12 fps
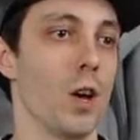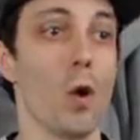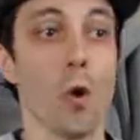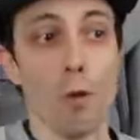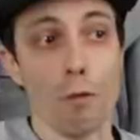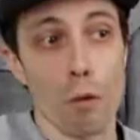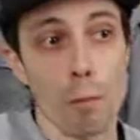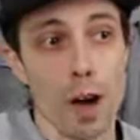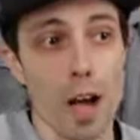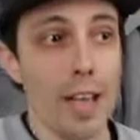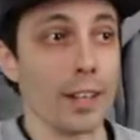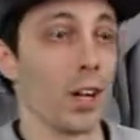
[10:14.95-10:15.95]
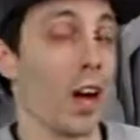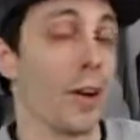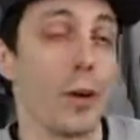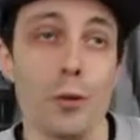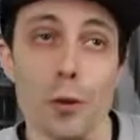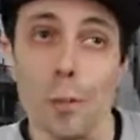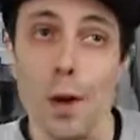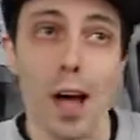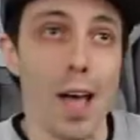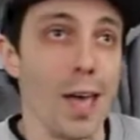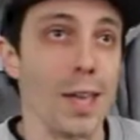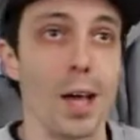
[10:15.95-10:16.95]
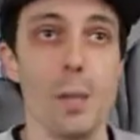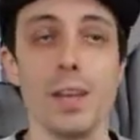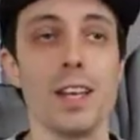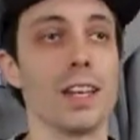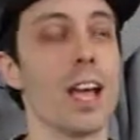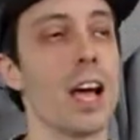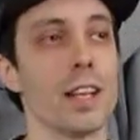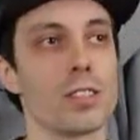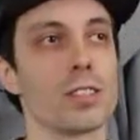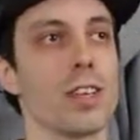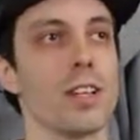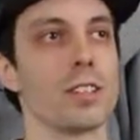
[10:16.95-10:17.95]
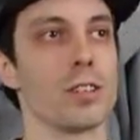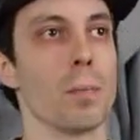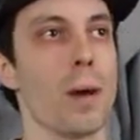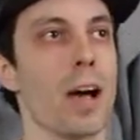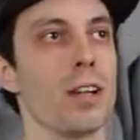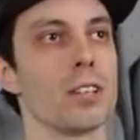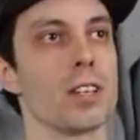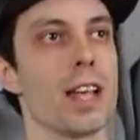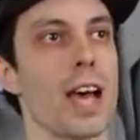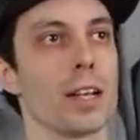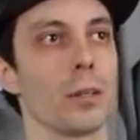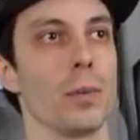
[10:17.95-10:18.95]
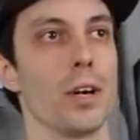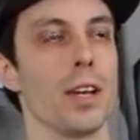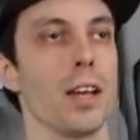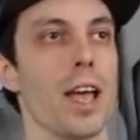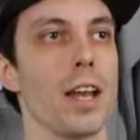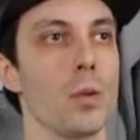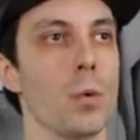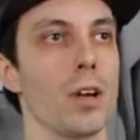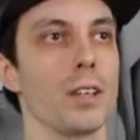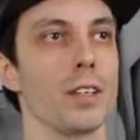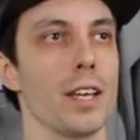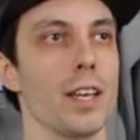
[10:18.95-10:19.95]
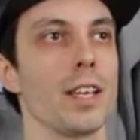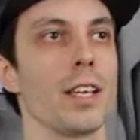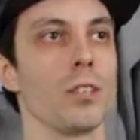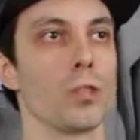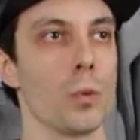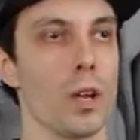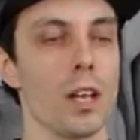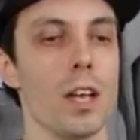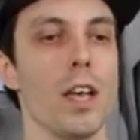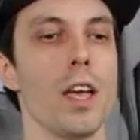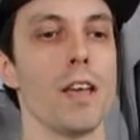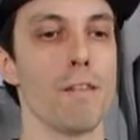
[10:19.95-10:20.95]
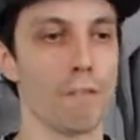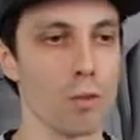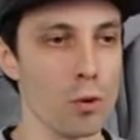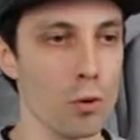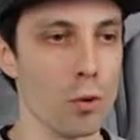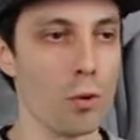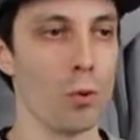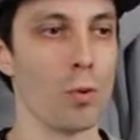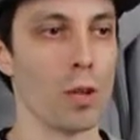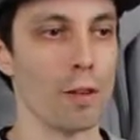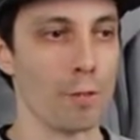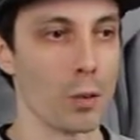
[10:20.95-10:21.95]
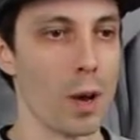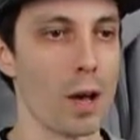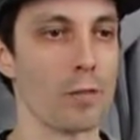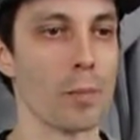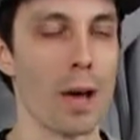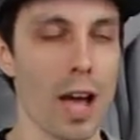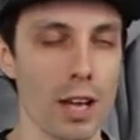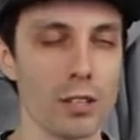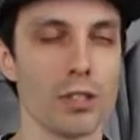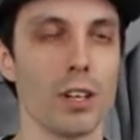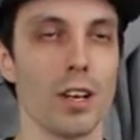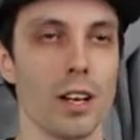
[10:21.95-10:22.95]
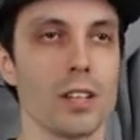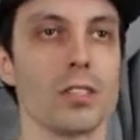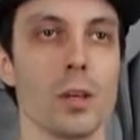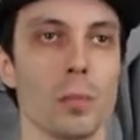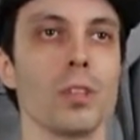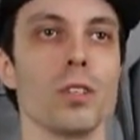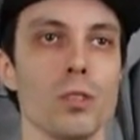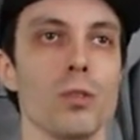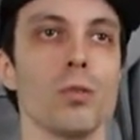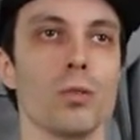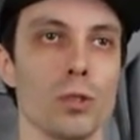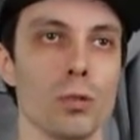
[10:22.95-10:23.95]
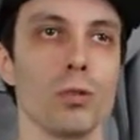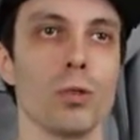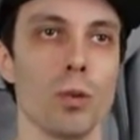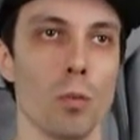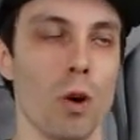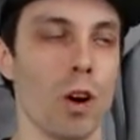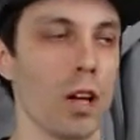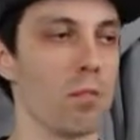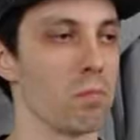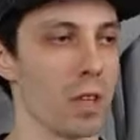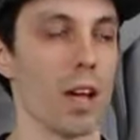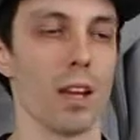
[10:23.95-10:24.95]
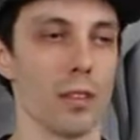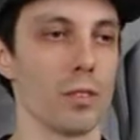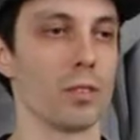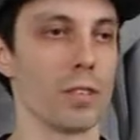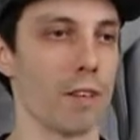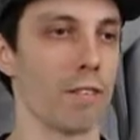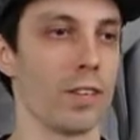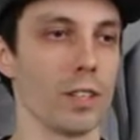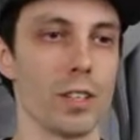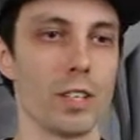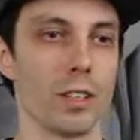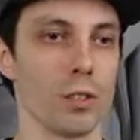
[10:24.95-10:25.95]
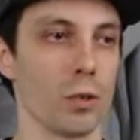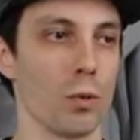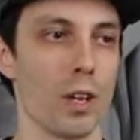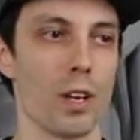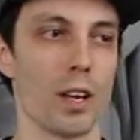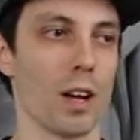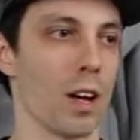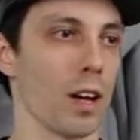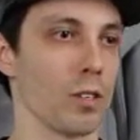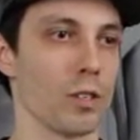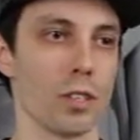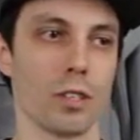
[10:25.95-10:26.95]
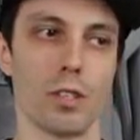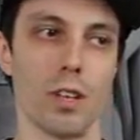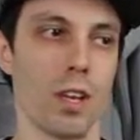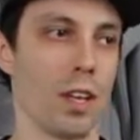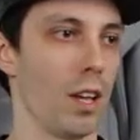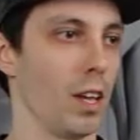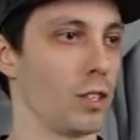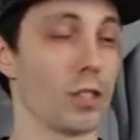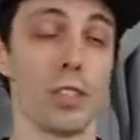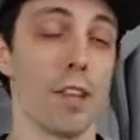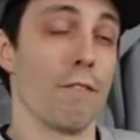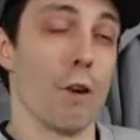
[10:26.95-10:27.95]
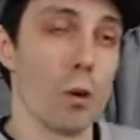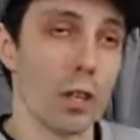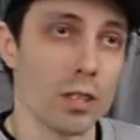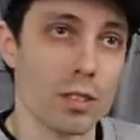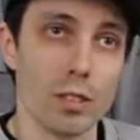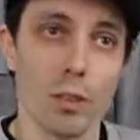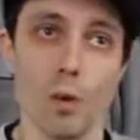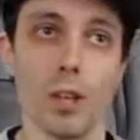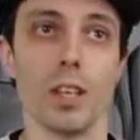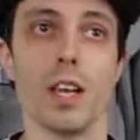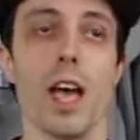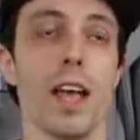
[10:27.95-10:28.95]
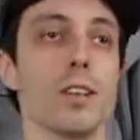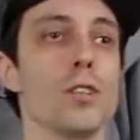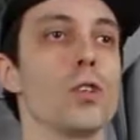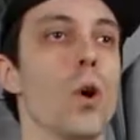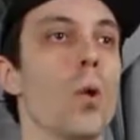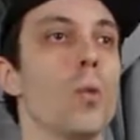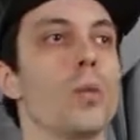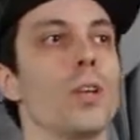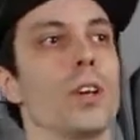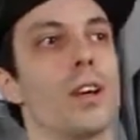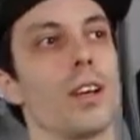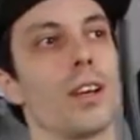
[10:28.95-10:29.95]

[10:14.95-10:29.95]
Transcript: overbuying, not underbuying. I mean, yeah, it's it's a balancing act, but anyone getting into it, if you if you have the passion and it's something you truly want, yeah, you definitely can do it. Uh, just just stay focused, really, and don't